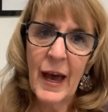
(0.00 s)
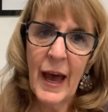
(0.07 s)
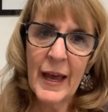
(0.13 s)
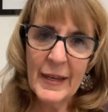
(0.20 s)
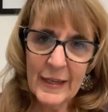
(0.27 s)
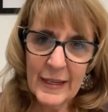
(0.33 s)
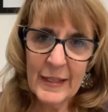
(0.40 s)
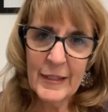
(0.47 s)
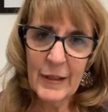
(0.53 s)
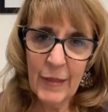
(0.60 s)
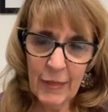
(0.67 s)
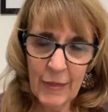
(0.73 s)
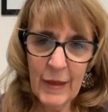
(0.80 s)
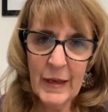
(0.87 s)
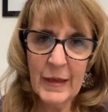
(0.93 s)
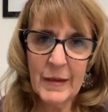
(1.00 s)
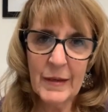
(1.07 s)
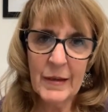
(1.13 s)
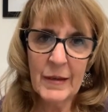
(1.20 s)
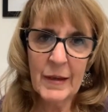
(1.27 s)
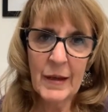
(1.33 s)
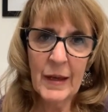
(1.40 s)
I need to think.
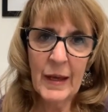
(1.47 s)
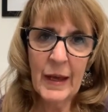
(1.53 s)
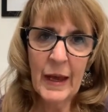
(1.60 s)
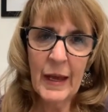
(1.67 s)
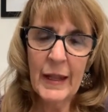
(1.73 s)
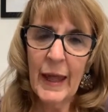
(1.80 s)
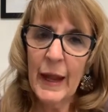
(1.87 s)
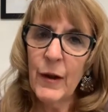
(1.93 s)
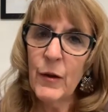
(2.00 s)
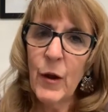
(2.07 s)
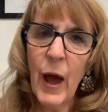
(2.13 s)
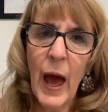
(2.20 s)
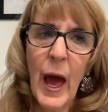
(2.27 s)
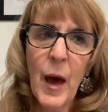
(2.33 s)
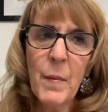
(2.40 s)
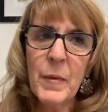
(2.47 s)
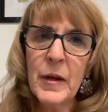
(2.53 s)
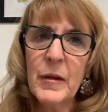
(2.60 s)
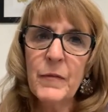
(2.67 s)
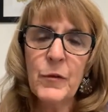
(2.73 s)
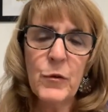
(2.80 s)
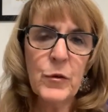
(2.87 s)
And I don't know how
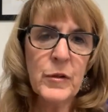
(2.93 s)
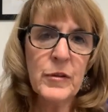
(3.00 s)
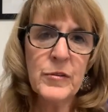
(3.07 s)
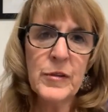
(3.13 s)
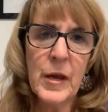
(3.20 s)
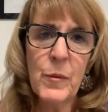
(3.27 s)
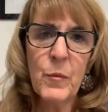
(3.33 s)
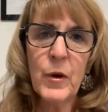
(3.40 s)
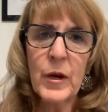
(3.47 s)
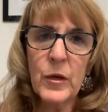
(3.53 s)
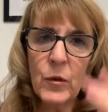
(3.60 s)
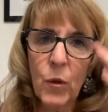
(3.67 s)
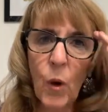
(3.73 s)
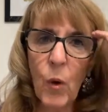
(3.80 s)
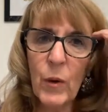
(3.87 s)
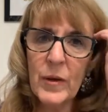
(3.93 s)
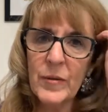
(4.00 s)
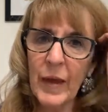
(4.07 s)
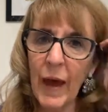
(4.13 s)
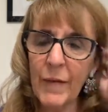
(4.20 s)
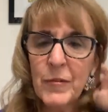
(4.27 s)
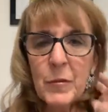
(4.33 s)
many of you are the same way. You always
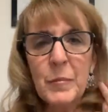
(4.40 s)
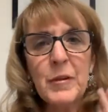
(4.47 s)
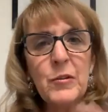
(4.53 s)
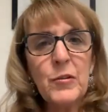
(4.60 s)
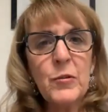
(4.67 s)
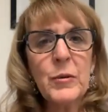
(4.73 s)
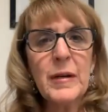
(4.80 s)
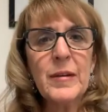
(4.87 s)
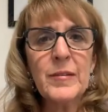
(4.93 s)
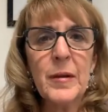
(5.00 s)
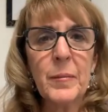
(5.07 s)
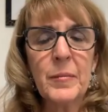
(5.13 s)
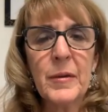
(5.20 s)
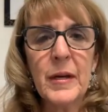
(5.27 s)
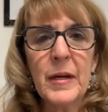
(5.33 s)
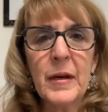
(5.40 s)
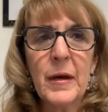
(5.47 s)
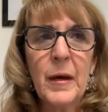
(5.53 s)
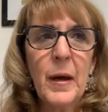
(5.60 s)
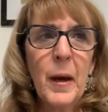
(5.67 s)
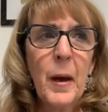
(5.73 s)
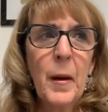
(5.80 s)
have to be doing something.
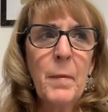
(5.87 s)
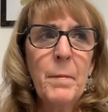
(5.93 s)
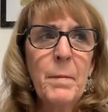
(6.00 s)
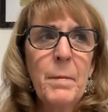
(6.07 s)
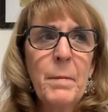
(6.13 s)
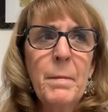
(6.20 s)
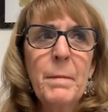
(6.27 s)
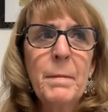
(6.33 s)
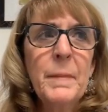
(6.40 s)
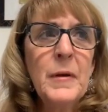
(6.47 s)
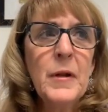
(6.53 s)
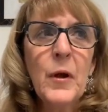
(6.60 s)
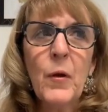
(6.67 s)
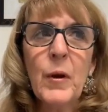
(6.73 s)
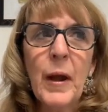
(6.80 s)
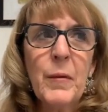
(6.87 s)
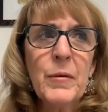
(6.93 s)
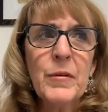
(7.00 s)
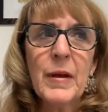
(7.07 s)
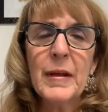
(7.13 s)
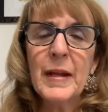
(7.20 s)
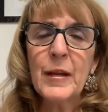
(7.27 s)
You know,
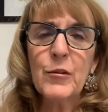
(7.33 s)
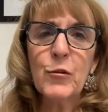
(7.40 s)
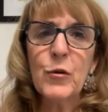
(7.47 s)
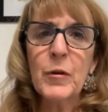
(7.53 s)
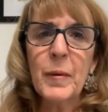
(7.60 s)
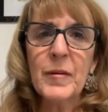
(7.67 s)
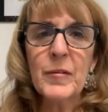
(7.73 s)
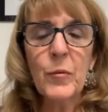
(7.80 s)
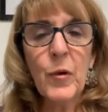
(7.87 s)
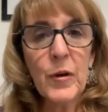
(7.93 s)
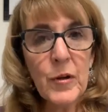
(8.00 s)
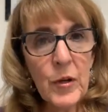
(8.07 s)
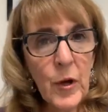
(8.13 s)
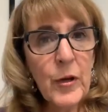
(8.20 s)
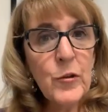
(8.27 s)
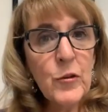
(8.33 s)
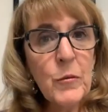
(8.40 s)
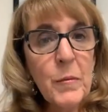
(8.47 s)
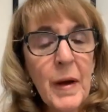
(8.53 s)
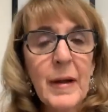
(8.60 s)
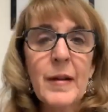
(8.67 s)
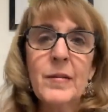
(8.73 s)
and I told him, I said, well, you know, I do
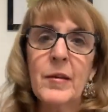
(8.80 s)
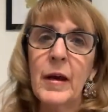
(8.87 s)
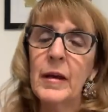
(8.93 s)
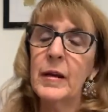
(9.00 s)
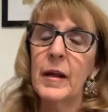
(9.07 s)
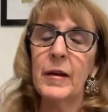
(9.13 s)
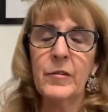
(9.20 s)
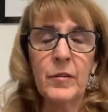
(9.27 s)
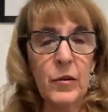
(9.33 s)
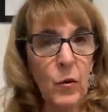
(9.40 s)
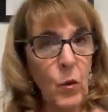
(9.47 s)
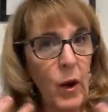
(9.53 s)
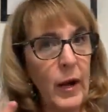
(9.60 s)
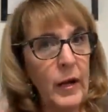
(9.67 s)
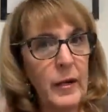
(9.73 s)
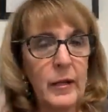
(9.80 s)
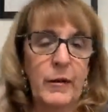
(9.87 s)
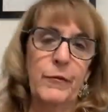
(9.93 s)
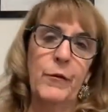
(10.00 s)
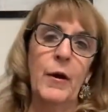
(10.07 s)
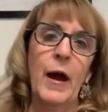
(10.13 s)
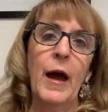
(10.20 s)
meditate, and I sit quietly
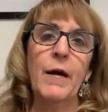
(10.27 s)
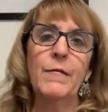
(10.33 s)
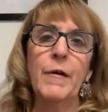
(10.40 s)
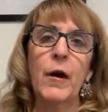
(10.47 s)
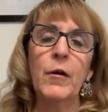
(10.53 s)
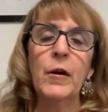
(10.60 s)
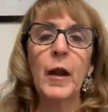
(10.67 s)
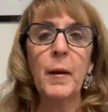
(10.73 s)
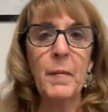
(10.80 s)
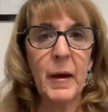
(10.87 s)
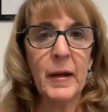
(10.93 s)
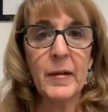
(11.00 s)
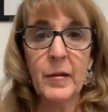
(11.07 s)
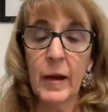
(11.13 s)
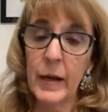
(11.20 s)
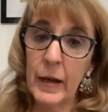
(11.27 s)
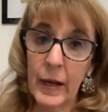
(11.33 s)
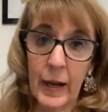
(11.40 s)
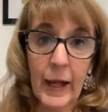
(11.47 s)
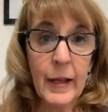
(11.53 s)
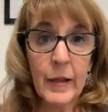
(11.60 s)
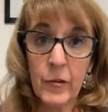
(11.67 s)
for a half hour and I meditate,
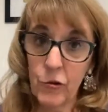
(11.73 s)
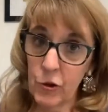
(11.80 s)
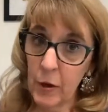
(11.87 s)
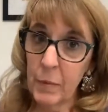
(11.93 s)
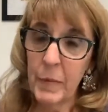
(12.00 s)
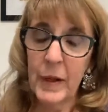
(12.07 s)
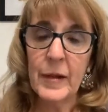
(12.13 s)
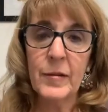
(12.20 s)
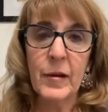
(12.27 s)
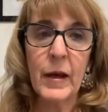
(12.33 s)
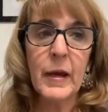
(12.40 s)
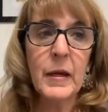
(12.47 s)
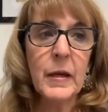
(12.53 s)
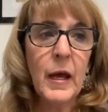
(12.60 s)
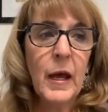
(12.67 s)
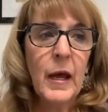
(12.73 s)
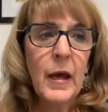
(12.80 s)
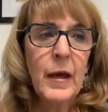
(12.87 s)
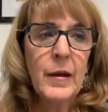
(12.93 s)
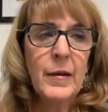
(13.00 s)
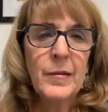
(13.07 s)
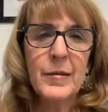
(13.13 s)
and I legit meditate.
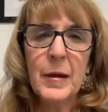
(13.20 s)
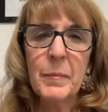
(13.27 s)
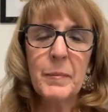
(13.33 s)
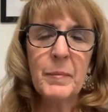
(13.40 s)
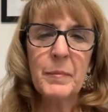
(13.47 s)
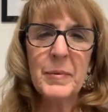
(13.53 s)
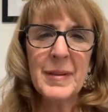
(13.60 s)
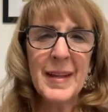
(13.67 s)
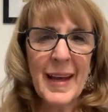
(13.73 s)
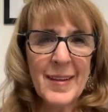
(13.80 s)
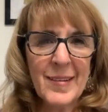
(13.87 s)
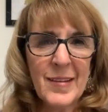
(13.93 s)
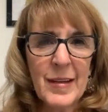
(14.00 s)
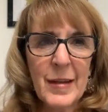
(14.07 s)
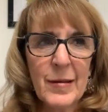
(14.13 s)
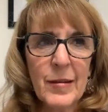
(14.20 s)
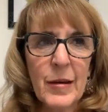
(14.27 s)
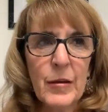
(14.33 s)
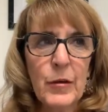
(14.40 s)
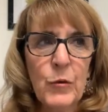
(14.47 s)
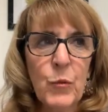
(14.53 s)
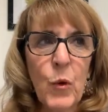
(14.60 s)
And he's like, but that's it. It's
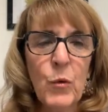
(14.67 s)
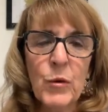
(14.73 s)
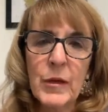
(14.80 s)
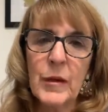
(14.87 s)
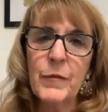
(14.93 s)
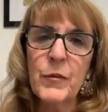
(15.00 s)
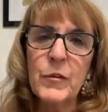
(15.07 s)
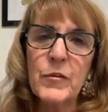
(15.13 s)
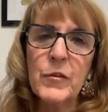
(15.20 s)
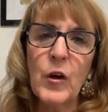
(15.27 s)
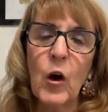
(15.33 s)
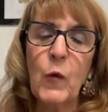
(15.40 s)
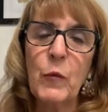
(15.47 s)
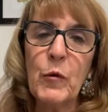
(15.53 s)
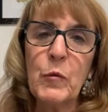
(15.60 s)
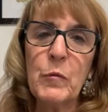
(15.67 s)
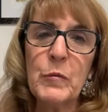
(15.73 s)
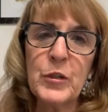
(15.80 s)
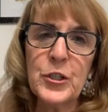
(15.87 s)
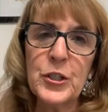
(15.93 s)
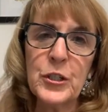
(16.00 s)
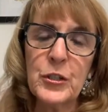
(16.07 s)
like you won't give yourself
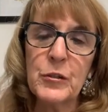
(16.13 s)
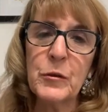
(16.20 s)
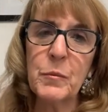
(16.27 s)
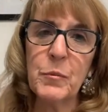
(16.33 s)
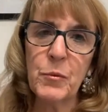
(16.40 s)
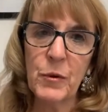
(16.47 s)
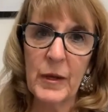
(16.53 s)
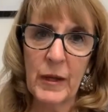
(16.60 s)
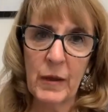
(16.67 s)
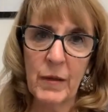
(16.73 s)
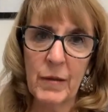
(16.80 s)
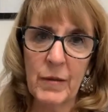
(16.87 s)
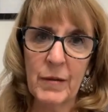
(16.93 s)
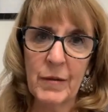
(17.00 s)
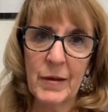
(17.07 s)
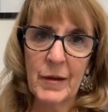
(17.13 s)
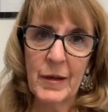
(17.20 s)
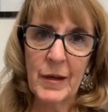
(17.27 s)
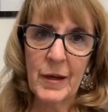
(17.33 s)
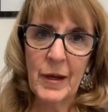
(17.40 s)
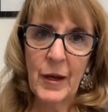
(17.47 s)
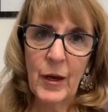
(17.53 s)
permission to breathe.
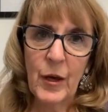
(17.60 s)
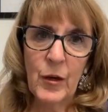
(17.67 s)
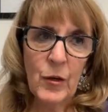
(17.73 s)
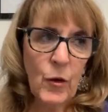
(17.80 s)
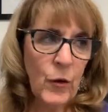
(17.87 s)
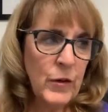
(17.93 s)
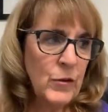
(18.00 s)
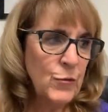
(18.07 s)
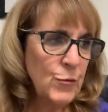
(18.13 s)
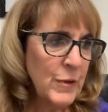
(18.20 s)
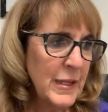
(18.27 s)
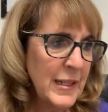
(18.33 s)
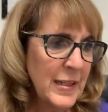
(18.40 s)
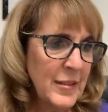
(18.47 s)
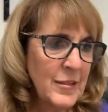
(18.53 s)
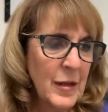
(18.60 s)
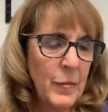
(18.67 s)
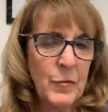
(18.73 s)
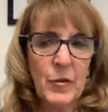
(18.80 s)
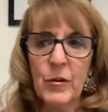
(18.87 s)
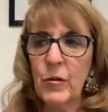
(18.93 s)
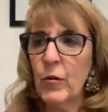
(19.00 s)
You're always reading
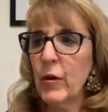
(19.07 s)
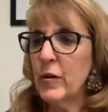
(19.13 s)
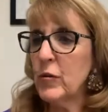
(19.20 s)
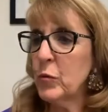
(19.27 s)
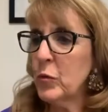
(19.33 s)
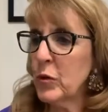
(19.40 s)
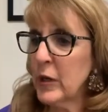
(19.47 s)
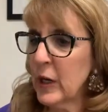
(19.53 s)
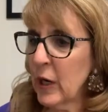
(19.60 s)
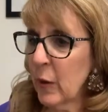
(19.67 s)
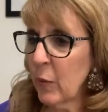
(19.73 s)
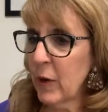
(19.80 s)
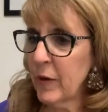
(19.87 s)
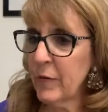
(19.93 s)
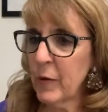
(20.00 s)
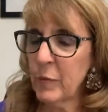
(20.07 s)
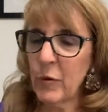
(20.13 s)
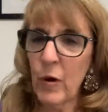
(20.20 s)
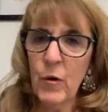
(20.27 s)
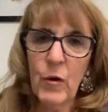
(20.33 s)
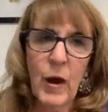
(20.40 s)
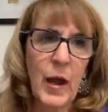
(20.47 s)
something. You're always working on one of your
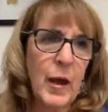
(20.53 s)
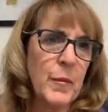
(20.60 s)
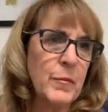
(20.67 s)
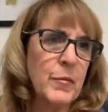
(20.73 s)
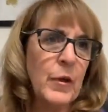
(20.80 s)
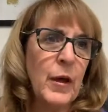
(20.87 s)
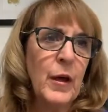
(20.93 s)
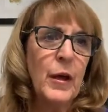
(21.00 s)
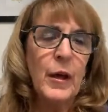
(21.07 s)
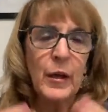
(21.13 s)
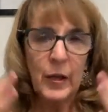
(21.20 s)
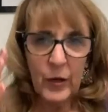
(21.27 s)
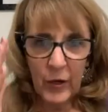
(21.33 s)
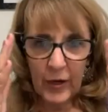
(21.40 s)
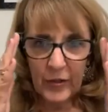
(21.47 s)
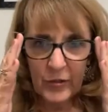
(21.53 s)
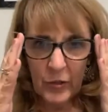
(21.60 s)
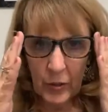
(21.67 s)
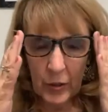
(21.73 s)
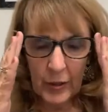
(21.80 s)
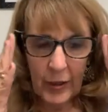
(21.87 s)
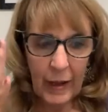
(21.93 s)
programs. You know, I've
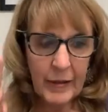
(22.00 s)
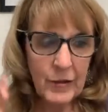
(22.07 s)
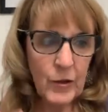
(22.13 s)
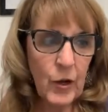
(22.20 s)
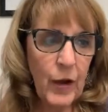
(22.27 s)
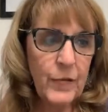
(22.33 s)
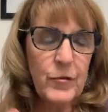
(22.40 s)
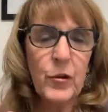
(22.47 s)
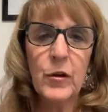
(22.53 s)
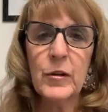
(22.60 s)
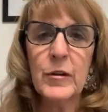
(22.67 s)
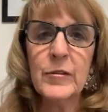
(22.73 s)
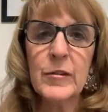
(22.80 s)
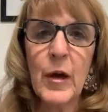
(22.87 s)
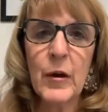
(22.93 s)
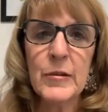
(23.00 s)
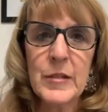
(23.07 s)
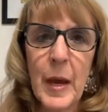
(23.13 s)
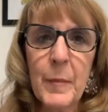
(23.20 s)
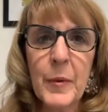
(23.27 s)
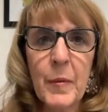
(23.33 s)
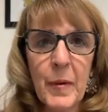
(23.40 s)
started to sell
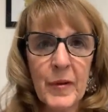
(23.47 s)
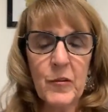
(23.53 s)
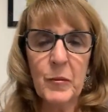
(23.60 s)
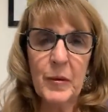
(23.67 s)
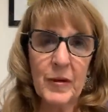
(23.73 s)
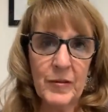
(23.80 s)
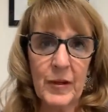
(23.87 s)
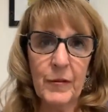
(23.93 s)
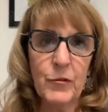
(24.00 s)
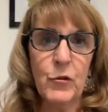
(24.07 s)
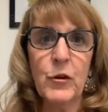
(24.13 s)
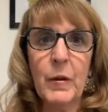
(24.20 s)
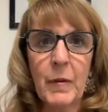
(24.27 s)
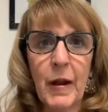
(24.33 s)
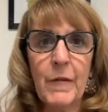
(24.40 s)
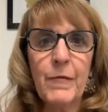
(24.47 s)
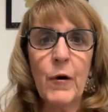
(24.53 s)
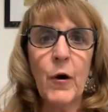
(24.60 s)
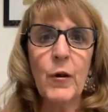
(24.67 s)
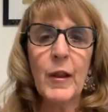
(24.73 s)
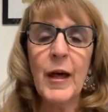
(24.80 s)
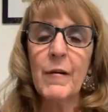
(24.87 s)
supplements because I took them and I
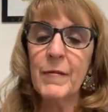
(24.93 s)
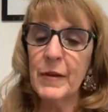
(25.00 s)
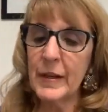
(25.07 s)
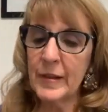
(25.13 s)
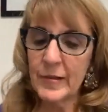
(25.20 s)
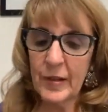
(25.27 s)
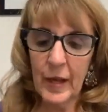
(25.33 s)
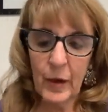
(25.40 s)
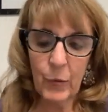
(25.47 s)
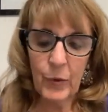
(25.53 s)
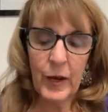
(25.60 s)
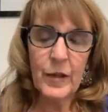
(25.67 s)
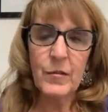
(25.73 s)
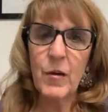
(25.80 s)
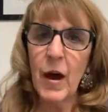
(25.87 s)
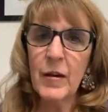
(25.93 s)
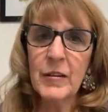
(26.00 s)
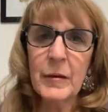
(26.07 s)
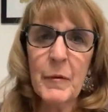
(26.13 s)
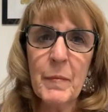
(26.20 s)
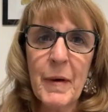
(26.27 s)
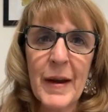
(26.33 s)
fell in love. And he's like, when I talked to
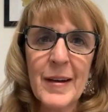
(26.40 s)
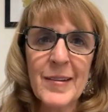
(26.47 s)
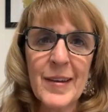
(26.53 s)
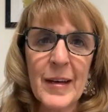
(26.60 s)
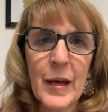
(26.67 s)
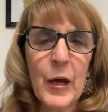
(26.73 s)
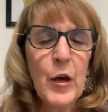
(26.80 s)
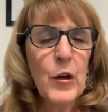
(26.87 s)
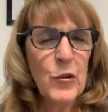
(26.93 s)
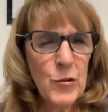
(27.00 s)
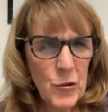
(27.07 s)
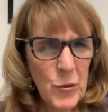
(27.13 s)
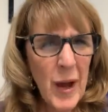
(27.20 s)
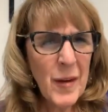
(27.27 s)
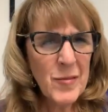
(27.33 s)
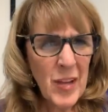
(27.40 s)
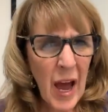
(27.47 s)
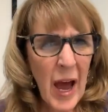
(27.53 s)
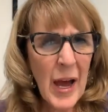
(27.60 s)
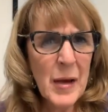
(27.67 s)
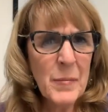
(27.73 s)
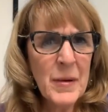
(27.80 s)
him about it, he's like, do you have
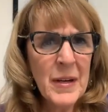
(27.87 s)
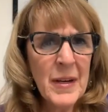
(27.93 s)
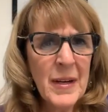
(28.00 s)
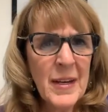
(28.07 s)
time?